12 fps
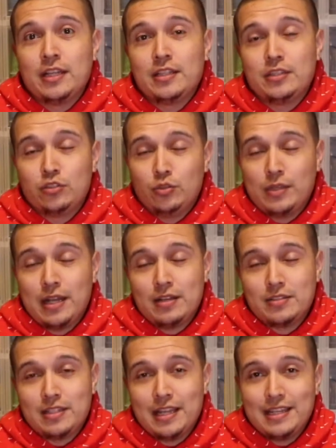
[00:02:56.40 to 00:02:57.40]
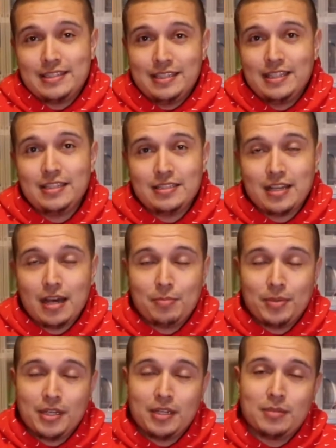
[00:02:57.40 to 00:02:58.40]
2018
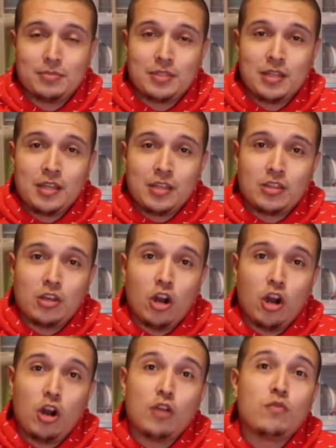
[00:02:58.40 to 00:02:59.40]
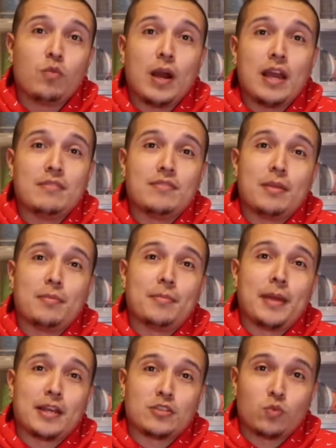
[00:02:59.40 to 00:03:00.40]
top pickups, the Off-White Vapor
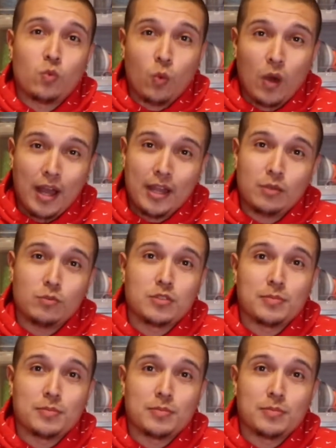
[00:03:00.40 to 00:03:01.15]
Max White was my